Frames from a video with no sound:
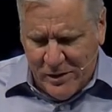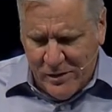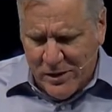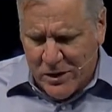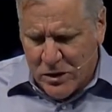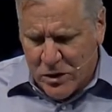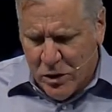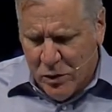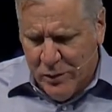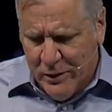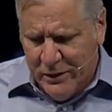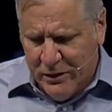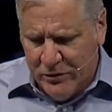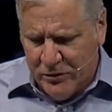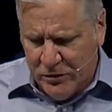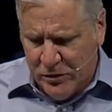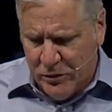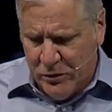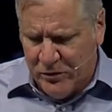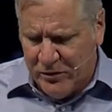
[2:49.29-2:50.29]
that you and the
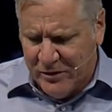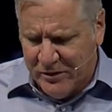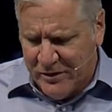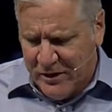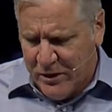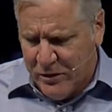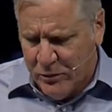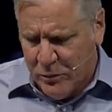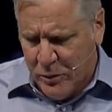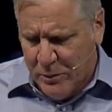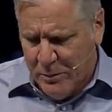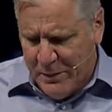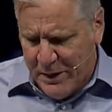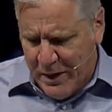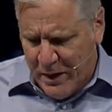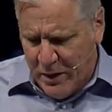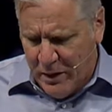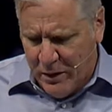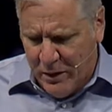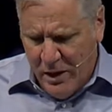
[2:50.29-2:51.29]
Jews intend to
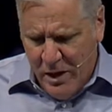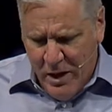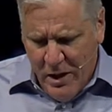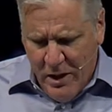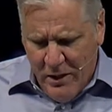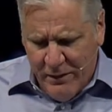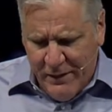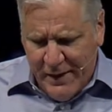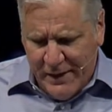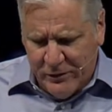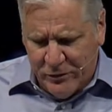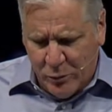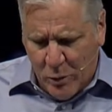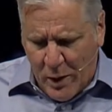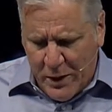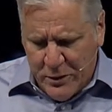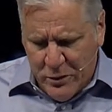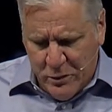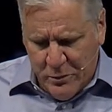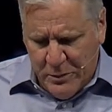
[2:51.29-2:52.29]
rebel. That is why
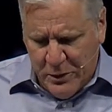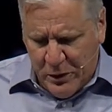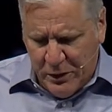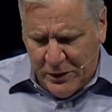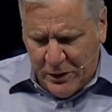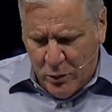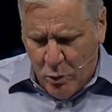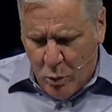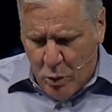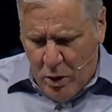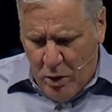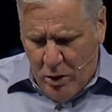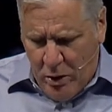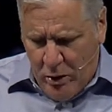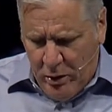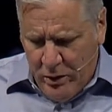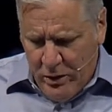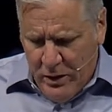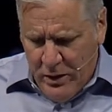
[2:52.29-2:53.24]
you are building the wall.